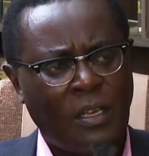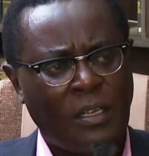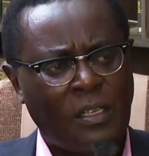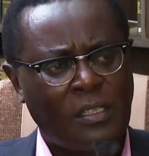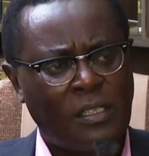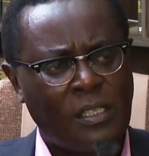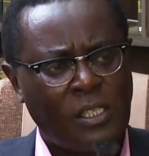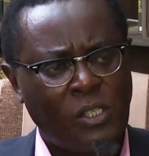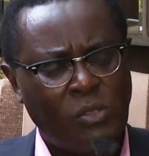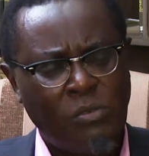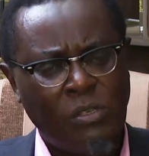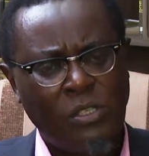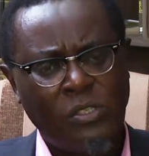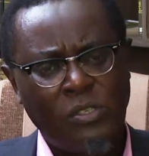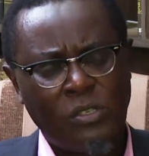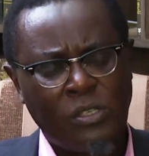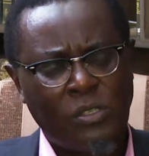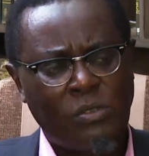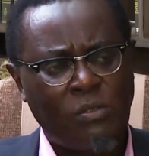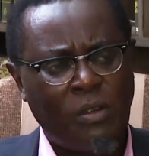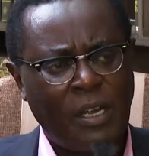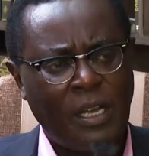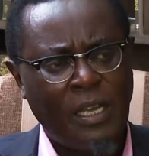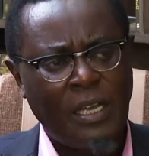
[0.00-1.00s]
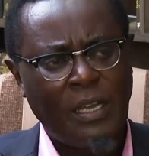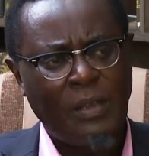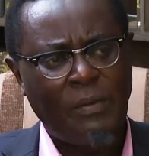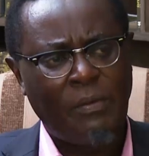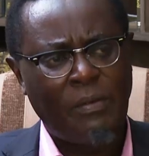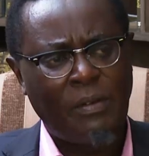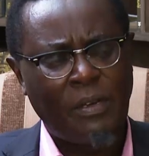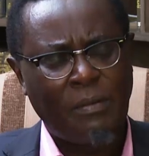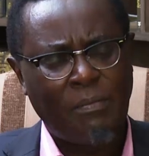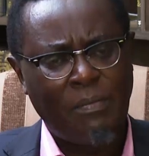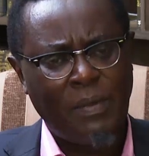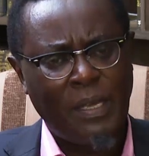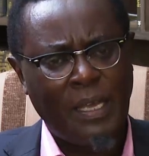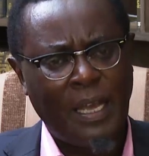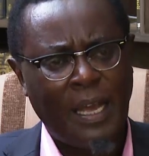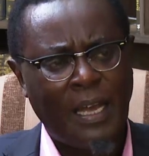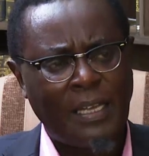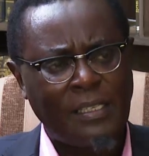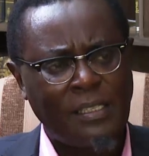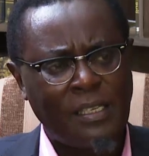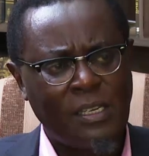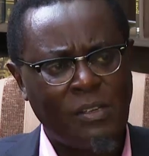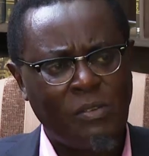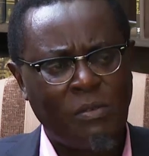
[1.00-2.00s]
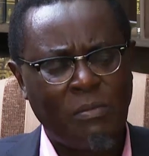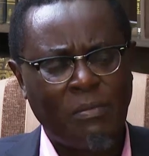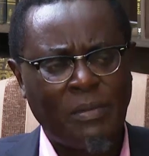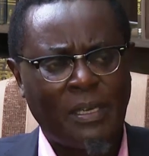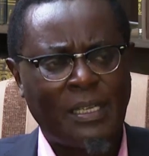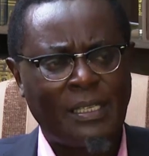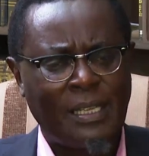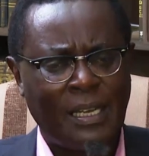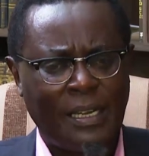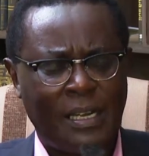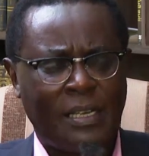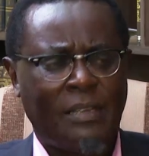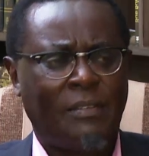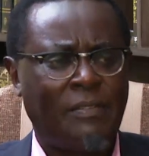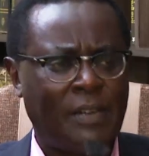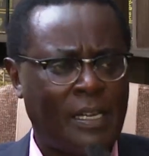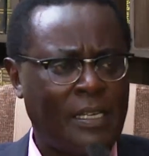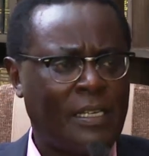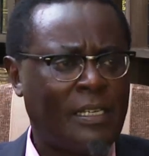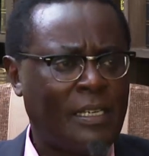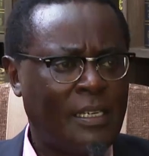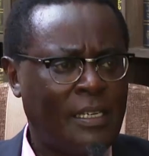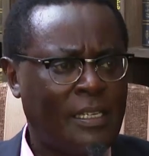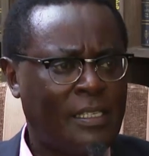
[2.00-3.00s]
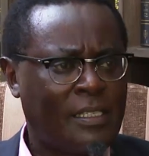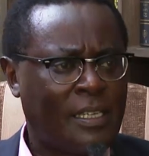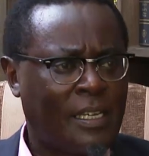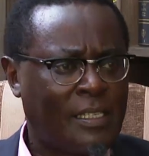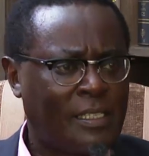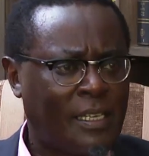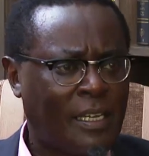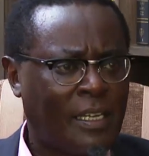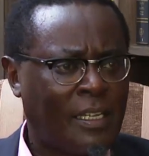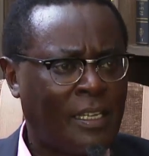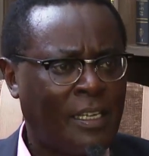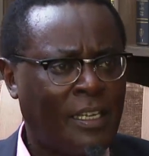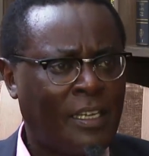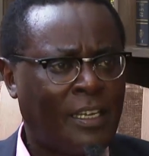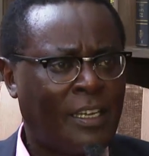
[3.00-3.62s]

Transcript: situations where he will be asking you, mnataka nifanye nini sasa?